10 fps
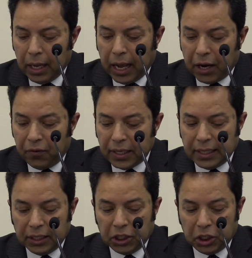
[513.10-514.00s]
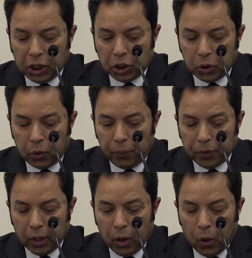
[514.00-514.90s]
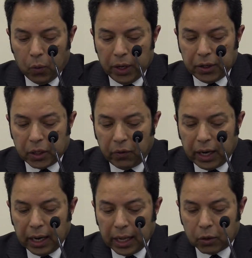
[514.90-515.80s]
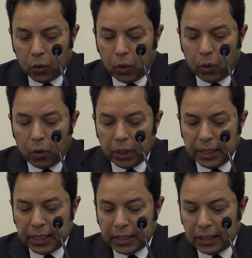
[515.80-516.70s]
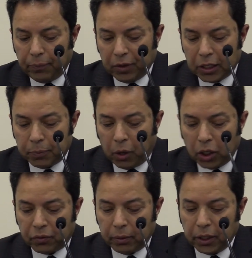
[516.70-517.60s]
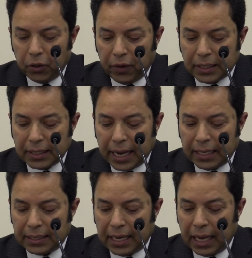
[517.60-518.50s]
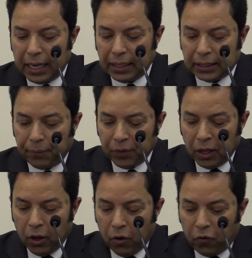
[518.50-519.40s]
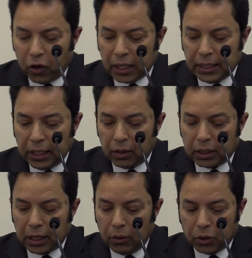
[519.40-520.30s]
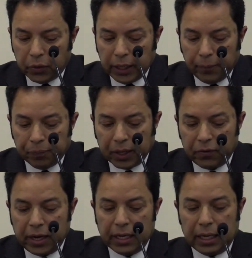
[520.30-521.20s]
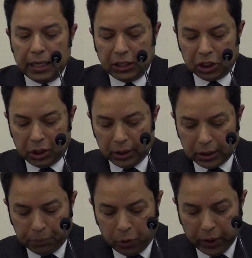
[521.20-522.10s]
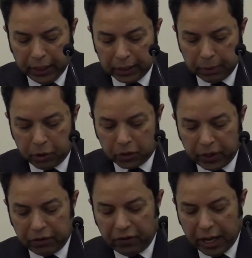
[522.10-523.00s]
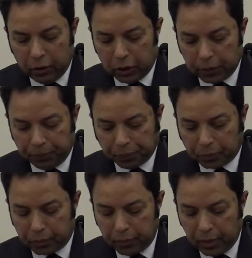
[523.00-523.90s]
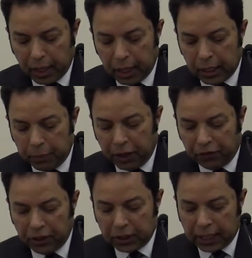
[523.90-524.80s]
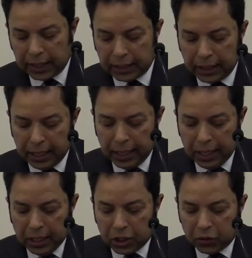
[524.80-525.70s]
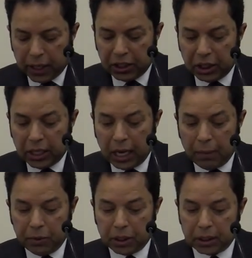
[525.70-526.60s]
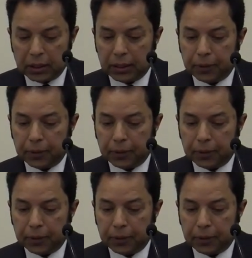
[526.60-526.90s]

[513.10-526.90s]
Addressing this issue will require a coordinated response from the U.S. and its allies, focusing on countering radicalization, supporting democratic values, rebuffing China's strategic ambitions.